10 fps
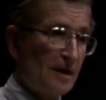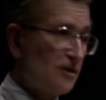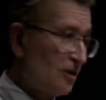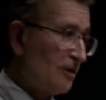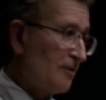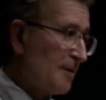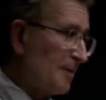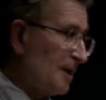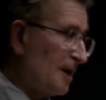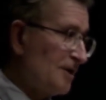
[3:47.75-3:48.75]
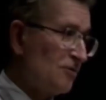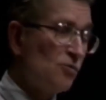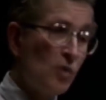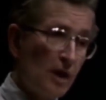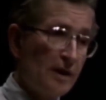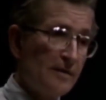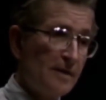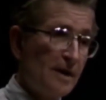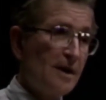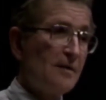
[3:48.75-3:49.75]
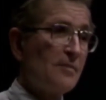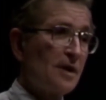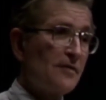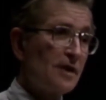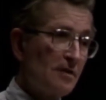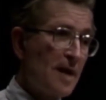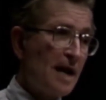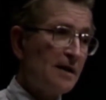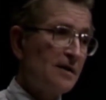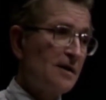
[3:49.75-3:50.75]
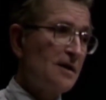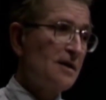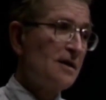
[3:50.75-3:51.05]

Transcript: and you only remember the guys who won. But if you go back to